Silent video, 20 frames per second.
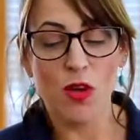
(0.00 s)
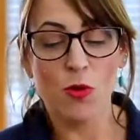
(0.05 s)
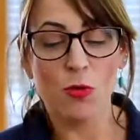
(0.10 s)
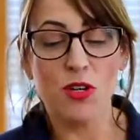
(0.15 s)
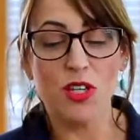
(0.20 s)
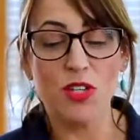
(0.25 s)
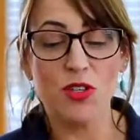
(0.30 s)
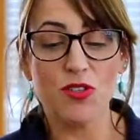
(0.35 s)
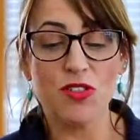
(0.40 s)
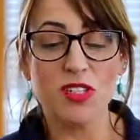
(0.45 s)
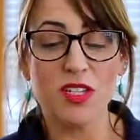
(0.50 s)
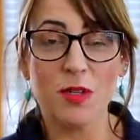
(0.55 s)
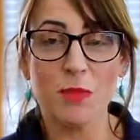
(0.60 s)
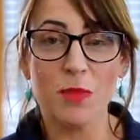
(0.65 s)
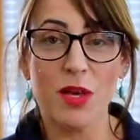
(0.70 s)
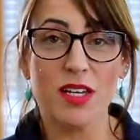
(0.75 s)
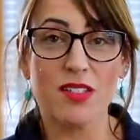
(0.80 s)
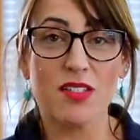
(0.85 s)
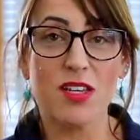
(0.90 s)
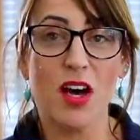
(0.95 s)
We're using a
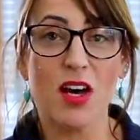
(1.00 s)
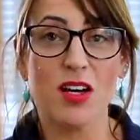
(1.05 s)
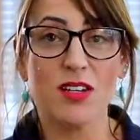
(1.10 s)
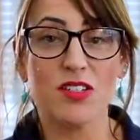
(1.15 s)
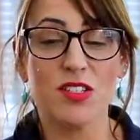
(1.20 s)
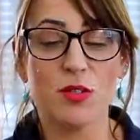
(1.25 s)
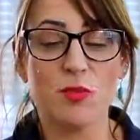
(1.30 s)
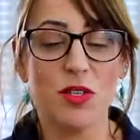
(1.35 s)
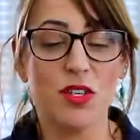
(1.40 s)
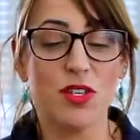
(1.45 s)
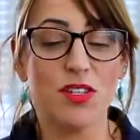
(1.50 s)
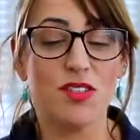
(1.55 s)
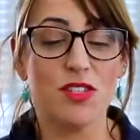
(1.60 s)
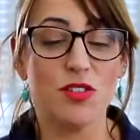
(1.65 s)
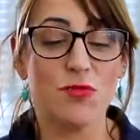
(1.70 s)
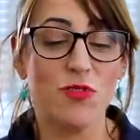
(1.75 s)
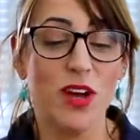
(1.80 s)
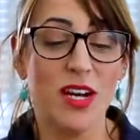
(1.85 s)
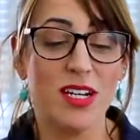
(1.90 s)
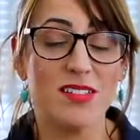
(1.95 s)
pig's heart because
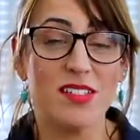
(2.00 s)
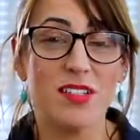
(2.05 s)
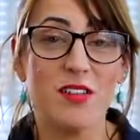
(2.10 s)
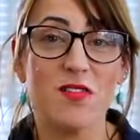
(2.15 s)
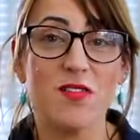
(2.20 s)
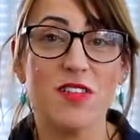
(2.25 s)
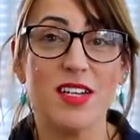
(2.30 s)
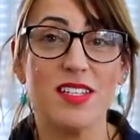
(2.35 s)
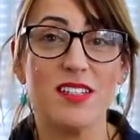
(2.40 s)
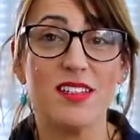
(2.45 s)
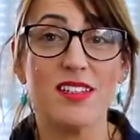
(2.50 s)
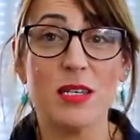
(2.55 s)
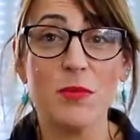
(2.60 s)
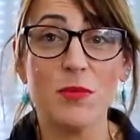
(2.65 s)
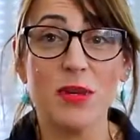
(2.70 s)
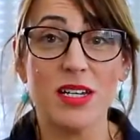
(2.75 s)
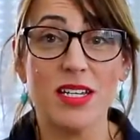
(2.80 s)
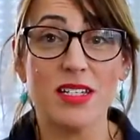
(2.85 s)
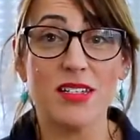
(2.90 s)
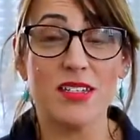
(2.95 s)
it's relatively
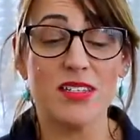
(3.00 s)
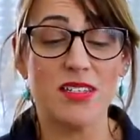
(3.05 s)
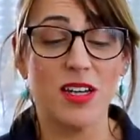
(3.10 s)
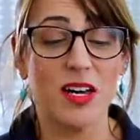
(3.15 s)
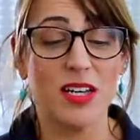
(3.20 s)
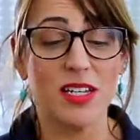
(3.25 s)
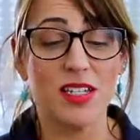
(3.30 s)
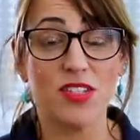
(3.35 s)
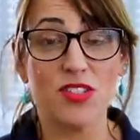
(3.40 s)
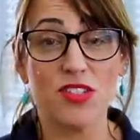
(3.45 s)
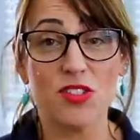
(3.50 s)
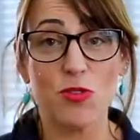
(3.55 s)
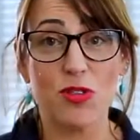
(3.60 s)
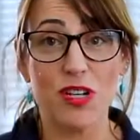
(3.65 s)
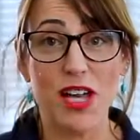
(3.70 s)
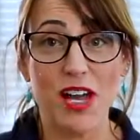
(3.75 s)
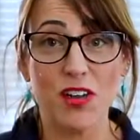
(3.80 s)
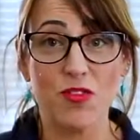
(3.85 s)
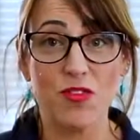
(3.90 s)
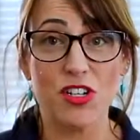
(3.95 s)
similar in size to
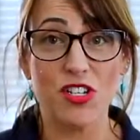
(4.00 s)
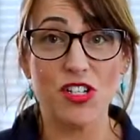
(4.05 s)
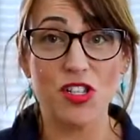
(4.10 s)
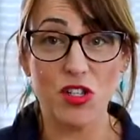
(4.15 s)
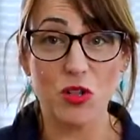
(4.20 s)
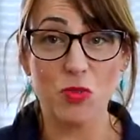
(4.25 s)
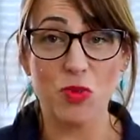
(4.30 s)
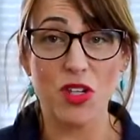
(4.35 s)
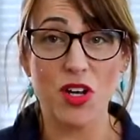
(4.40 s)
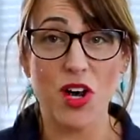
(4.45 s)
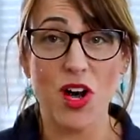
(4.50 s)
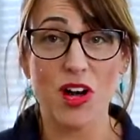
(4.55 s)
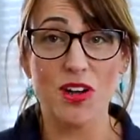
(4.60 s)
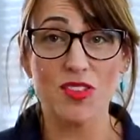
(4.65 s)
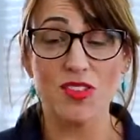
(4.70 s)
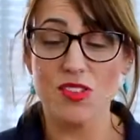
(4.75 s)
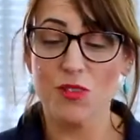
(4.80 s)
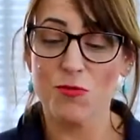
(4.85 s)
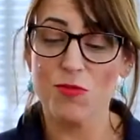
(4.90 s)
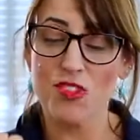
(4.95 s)
an average human
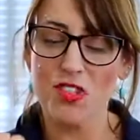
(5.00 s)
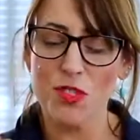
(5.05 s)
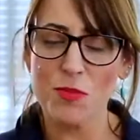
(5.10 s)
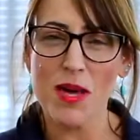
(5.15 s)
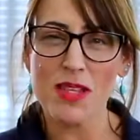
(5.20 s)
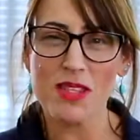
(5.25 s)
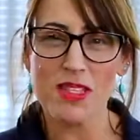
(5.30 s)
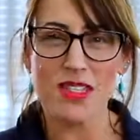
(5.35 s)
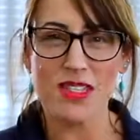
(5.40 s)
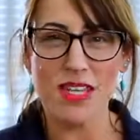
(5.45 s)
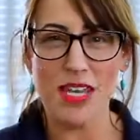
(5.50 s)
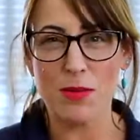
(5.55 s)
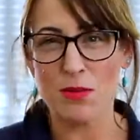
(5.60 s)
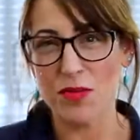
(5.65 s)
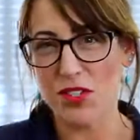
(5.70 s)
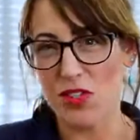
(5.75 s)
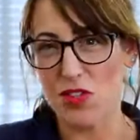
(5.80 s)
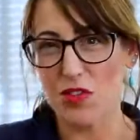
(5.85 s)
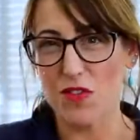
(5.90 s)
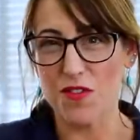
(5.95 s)
heart, which is about the same
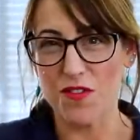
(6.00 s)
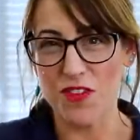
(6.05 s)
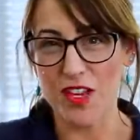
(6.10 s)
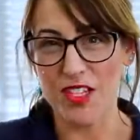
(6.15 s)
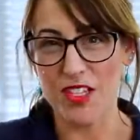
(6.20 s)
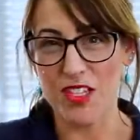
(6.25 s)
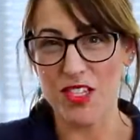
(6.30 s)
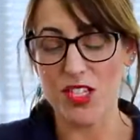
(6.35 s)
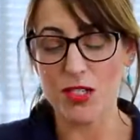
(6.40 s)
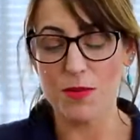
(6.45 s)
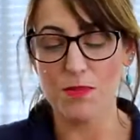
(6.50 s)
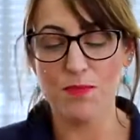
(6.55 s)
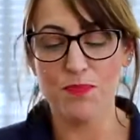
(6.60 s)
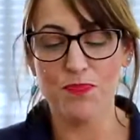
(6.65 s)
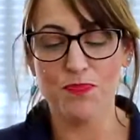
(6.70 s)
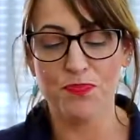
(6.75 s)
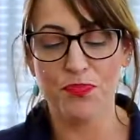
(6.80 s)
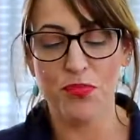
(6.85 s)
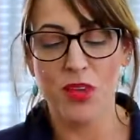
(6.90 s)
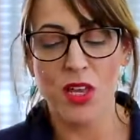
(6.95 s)
as your fist.
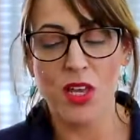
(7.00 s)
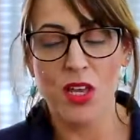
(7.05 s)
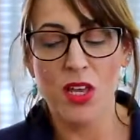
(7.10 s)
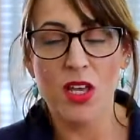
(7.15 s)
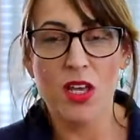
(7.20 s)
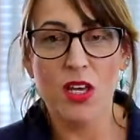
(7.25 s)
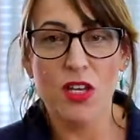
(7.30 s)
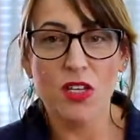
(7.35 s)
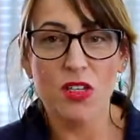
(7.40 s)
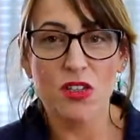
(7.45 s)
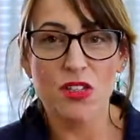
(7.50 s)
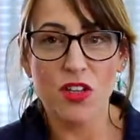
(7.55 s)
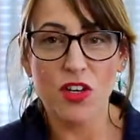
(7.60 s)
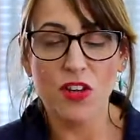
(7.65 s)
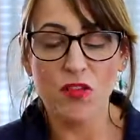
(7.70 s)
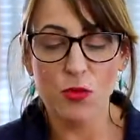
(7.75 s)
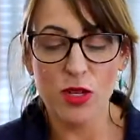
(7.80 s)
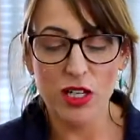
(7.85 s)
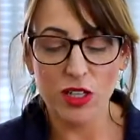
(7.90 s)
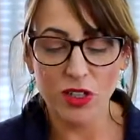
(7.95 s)
So
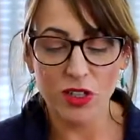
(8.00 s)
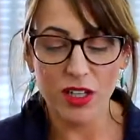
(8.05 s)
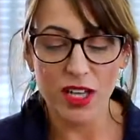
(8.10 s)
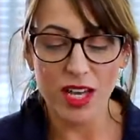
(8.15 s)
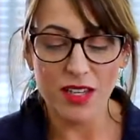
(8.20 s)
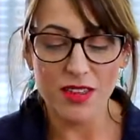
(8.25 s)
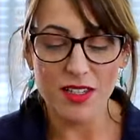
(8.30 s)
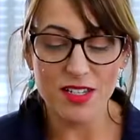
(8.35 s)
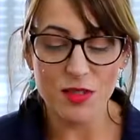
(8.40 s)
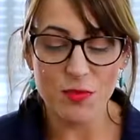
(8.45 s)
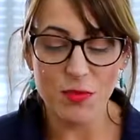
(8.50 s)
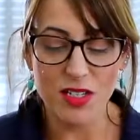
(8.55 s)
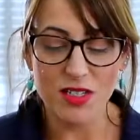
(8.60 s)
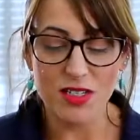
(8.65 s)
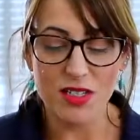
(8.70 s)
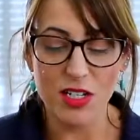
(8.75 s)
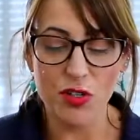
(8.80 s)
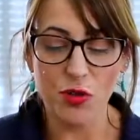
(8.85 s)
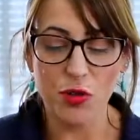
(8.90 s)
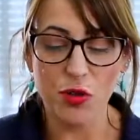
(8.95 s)
if we look at this muscly